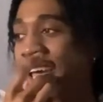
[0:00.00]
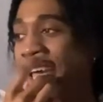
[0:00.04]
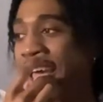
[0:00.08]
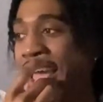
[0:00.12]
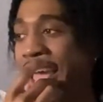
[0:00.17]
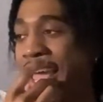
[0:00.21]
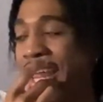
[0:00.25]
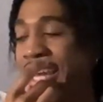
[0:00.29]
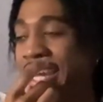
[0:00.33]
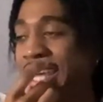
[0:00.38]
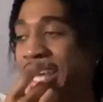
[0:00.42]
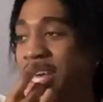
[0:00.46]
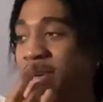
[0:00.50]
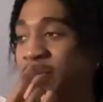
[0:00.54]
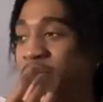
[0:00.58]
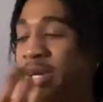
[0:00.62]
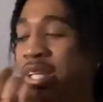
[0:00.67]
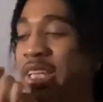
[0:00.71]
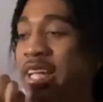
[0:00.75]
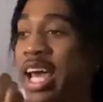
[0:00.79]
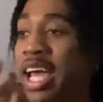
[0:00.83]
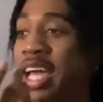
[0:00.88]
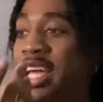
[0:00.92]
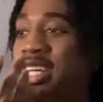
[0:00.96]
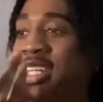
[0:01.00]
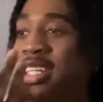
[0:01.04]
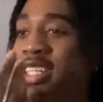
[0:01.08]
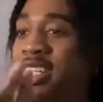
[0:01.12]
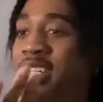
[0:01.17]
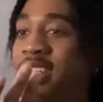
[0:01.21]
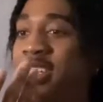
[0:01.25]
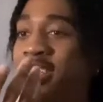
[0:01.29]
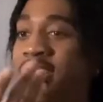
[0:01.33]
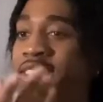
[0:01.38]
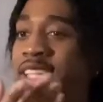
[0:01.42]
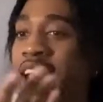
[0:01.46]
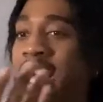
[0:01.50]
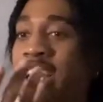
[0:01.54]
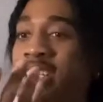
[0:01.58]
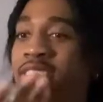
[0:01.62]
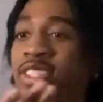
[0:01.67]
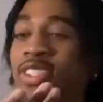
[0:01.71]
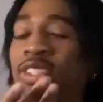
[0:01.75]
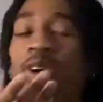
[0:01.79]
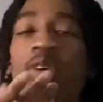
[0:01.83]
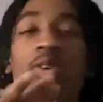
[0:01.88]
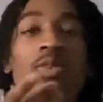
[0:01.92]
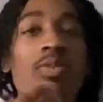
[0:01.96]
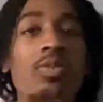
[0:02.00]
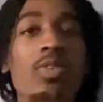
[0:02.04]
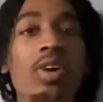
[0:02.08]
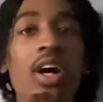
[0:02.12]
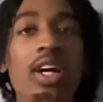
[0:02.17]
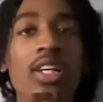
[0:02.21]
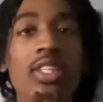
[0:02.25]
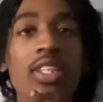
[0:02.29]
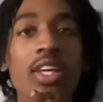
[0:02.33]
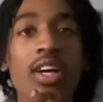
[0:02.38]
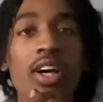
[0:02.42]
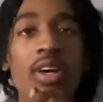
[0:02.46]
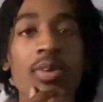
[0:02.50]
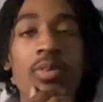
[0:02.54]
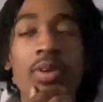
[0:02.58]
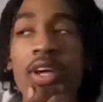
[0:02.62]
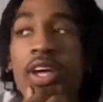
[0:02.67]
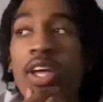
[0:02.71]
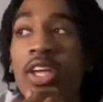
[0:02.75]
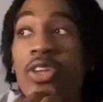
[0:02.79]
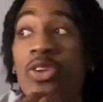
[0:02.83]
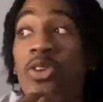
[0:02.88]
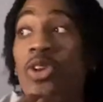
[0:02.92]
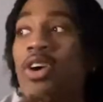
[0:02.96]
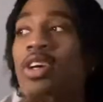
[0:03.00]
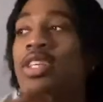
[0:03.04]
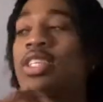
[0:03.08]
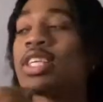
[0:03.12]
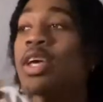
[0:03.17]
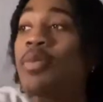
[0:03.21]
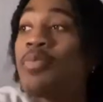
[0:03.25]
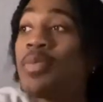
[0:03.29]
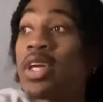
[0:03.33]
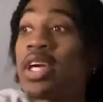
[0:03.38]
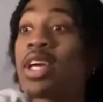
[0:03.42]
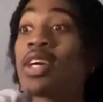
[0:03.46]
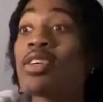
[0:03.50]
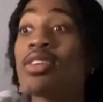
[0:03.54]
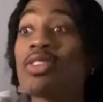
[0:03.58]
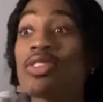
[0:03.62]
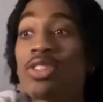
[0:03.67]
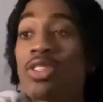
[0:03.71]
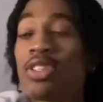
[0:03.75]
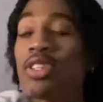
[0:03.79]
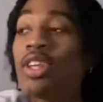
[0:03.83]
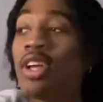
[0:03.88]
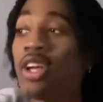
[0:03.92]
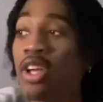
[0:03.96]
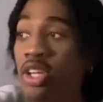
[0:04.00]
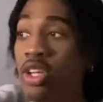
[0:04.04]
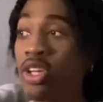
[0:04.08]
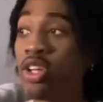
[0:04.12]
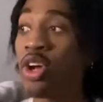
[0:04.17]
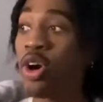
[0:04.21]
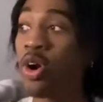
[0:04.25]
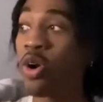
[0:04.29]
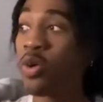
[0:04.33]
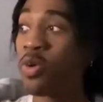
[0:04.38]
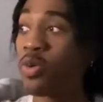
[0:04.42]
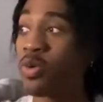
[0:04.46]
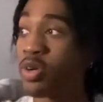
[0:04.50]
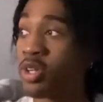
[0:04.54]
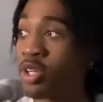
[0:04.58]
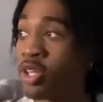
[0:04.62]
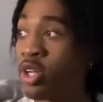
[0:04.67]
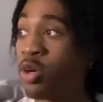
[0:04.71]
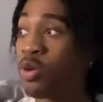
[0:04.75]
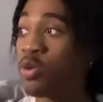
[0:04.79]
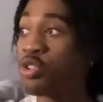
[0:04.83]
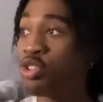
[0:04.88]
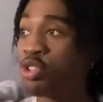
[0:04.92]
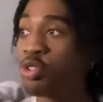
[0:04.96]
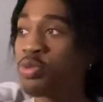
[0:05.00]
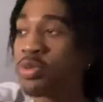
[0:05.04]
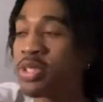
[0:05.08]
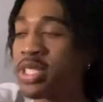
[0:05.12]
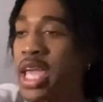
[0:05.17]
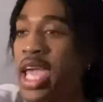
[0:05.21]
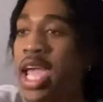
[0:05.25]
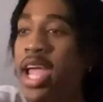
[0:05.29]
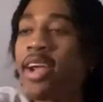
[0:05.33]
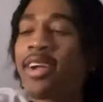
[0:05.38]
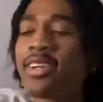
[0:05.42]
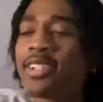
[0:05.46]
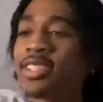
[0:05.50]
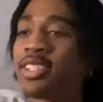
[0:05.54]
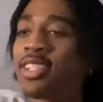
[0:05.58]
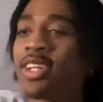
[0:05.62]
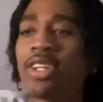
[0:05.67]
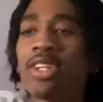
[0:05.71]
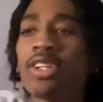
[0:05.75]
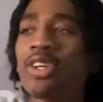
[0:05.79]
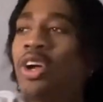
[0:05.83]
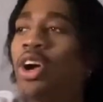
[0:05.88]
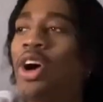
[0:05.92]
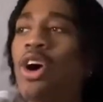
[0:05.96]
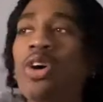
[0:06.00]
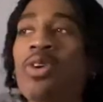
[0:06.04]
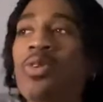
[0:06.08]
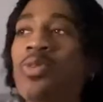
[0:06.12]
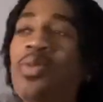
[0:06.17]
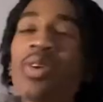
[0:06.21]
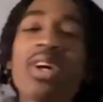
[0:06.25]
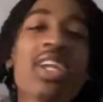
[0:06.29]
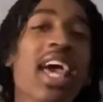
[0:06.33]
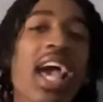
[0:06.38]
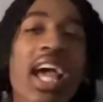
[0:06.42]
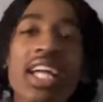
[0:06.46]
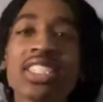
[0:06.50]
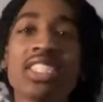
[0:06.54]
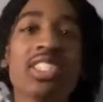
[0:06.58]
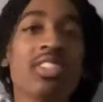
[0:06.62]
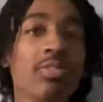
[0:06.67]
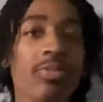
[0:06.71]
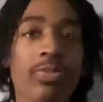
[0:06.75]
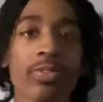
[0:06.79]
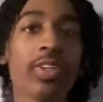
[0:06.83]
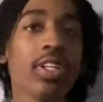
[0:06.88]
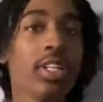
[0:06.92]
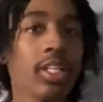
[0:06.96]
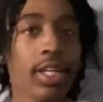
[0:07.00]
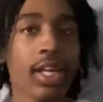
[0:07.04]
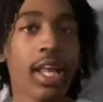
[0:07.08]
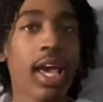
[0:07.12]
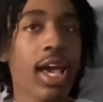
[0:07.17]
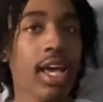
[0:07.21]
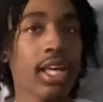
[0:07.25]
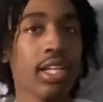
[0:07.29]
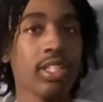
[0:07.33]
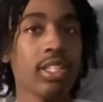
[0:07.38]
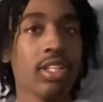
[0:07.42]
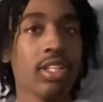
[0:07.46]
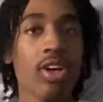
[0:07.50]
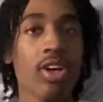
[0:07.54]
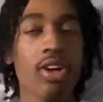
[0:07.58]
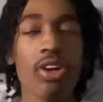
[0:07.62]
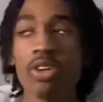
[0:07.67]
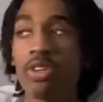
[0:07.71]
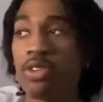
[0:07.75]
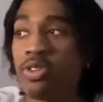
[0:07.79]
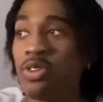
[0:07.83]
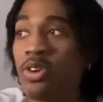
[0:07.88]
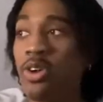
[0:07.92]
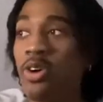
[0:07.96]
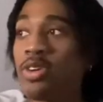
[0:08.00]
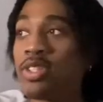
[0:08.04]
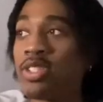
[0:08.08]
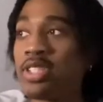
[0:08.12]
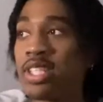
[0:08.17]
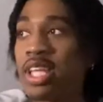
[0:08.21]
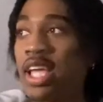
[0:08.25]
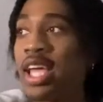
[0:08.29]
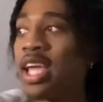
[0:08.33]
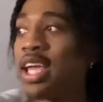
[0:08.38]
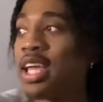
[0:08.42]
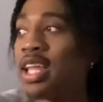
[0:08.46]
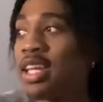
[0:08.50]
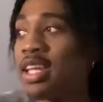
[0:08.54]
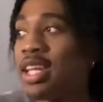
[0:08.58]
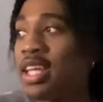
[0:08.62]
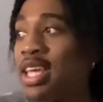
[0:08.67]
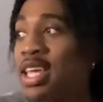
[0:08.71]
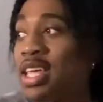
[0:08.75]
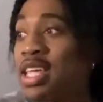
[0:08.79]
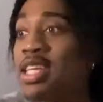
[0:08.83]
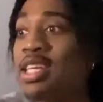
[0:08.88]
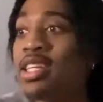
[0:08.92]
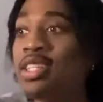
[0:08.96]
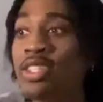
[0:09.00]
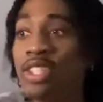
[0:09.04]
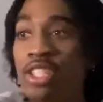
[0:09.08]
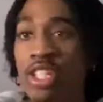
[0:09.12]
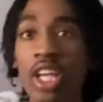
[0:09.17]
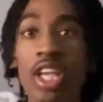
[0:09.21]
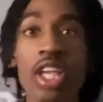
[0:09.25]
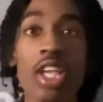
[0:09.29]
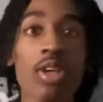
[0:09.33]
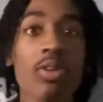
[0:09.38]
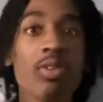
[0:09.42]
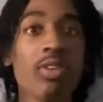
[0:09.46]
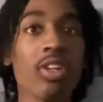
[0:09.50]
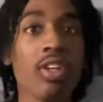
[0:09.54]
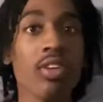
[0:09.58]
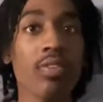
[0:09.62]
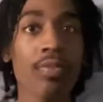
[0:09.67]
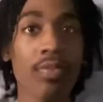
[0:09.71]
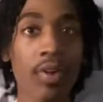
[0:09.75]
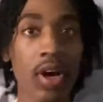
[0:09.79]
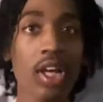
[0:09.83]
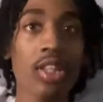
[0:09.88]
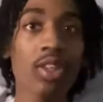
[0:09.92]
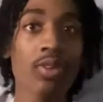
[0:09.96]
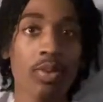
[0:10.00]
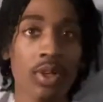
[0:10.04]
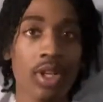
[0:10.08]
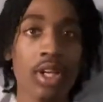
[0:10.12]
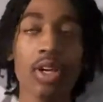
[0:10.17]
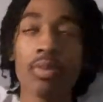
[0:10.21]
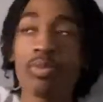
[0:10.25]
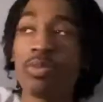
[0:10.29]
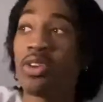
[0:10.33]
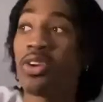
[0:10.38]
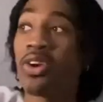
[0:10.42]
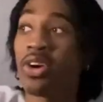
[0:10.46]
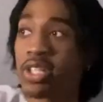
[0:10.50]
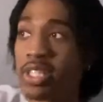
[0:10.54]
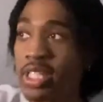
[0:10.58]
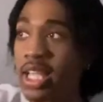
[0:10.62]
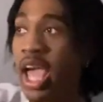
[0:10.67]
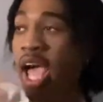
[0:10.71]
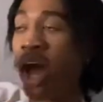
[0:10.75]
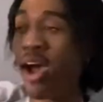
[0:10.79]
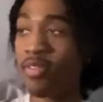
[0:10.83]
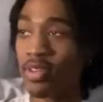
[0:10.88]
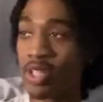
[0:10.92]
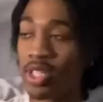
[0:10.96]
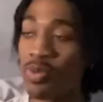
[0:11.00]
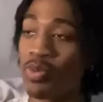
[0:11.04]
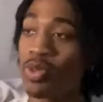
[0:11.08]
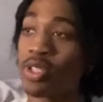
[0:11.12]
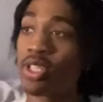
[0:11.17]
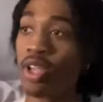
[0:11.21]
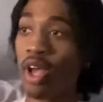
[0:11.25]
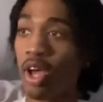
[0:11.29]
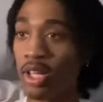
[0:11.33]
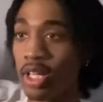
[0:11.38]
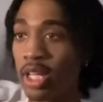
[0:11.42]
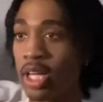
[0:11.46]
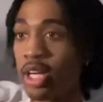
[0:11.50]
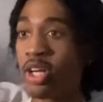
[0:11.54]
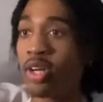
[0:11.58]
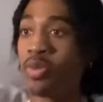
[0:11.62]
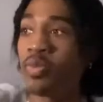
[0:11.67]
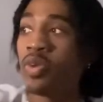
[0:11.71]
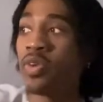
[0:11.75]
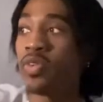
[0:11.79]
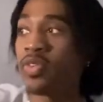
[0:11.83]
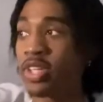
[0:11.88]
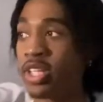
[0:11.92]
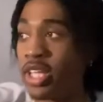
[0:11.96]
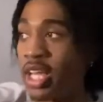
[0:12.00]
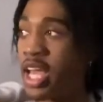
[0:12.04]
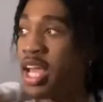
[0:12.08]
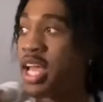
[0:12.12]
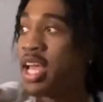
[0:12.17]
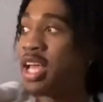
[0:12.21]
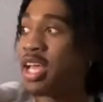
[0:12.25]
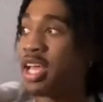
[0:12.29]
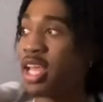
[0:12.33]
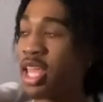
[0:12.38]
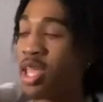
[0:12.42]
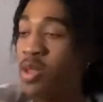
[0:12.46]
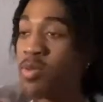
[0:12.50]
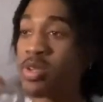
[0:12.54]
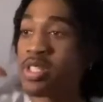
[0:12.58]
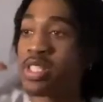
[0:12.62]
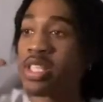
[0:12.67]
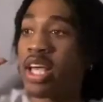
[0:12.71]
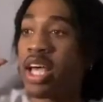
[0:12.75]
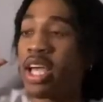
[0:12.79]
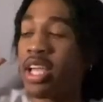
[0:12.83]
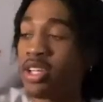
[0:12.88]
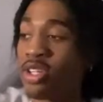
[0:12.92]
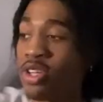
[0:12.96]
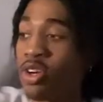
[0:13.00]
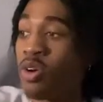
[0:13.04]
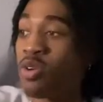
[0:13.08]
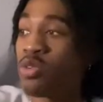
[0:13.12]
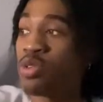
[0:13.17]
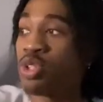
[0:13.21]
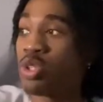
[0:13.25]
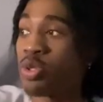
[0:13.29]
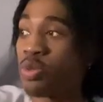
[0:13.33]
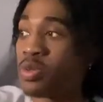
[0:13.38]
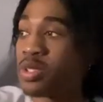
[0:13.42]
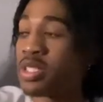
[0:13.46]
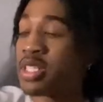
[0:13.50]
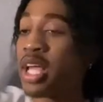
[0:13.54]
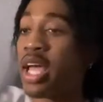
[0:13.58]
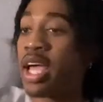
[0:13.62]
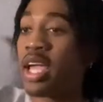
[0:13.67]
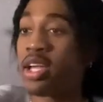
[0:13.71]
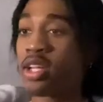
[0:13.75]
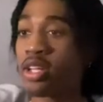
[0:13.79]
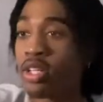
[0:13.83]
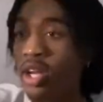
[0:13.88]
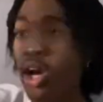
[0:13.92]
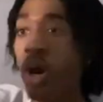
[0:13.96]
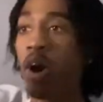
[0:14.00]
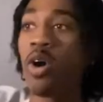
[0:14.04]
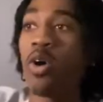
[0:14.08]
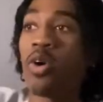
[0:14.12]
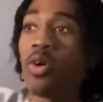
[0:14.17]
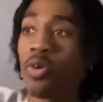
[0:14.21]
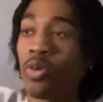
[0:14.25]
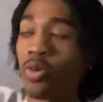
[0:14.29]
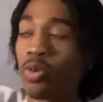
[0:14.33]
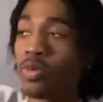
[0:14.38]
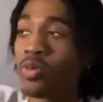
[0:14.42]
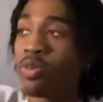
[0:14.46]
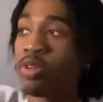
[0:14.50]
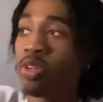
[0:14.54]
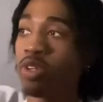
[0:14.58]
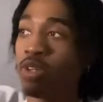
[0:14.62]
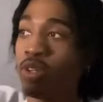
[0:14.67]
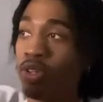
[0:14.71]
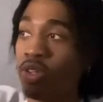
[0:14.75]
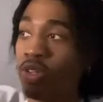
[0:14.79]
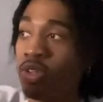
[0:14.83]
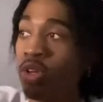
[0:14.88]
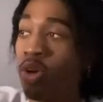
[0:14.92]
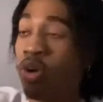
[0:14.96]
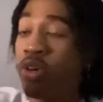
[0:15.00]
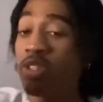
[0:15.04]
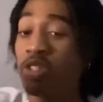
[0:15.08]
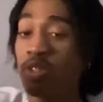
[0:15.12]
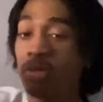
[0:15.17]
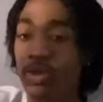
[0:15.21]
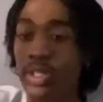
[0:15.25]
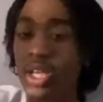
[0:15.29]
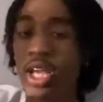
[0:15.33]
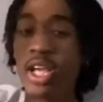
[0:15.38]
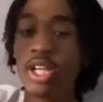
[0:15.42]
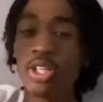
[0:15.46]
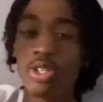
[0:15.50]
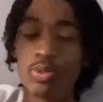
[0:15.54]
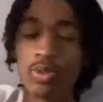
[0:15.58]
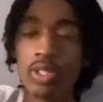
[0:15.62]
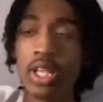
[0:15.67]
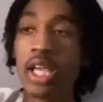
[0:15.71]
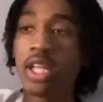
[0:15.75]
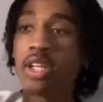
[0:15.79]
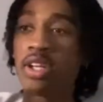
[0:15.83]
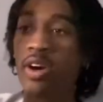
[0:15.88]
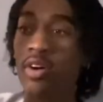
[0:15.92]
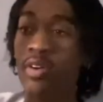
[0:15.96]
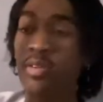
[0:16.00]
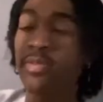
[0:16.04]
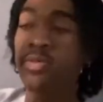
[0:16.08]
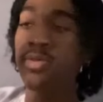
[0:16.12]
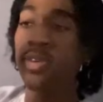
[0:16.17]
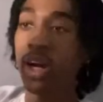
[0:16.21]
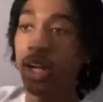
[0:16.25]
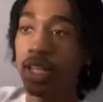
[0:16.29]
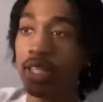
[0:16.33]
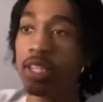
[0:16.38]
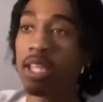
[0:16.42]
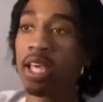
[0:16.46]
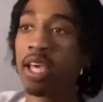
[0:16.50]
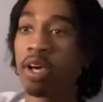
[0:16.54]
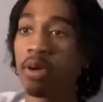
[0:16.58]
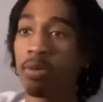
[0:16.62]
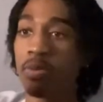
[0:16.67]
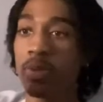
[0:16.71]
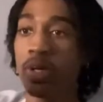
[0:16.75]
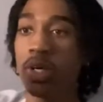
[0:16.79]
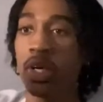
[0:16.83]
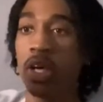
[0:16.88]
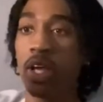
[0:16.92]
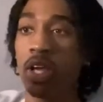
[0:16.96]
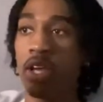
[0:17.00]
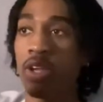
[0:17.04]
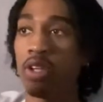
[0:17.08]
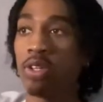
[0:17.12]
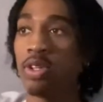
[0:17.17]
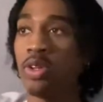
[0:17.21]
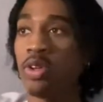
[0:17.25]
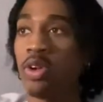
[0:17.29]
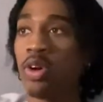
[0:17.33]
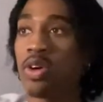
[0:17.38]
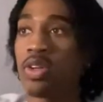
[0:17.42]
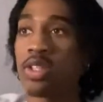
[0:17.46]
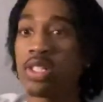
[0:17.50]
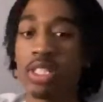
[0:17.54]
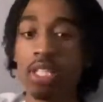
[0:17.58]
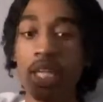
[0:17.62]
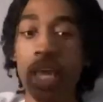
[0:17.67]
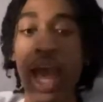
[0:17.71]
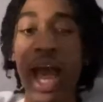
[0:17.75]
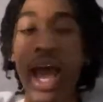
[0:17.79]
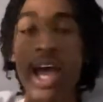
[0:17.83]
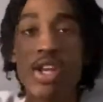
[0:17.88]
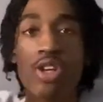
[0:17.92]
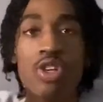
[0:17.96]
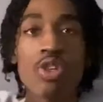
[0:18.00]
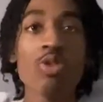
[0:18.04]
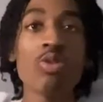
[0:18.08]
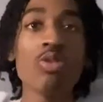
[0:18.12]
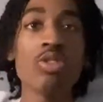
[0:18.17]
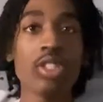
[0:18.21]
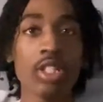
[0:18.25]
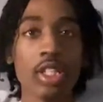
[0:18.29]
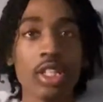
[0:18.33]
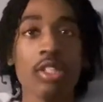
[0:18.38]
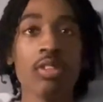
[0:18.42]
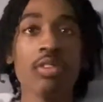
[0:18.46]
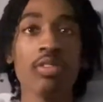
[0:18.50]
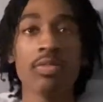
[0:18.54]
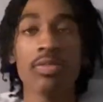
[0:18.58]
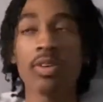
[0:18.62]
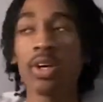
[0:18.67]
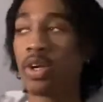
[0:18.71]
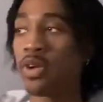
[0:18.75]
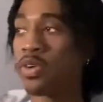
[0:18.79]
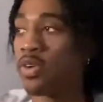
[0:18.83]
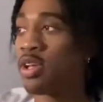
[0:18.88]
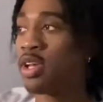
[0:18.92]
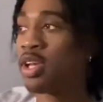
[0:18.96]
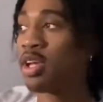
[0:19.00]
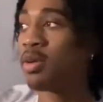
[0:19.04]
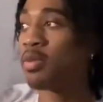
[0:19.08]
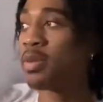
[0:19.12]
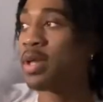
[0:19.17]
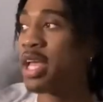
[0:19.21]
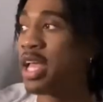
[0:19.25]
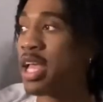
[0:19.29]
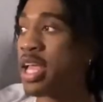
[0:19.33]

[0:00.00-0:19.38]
And then, but like, that's so fucked up. You know what I'm saying? Because, you know, Noah Jupe's character wasn't actually feeling that. You know what I'm saying? He genuinely fucked with him. You know what I'm saying? Obviously, we saw later in the movie, he was like, Noah Jupe was like, no. Noah Jupe's character was like, no, fuck them. You know what I'm saying? I do genuinely fuck with him.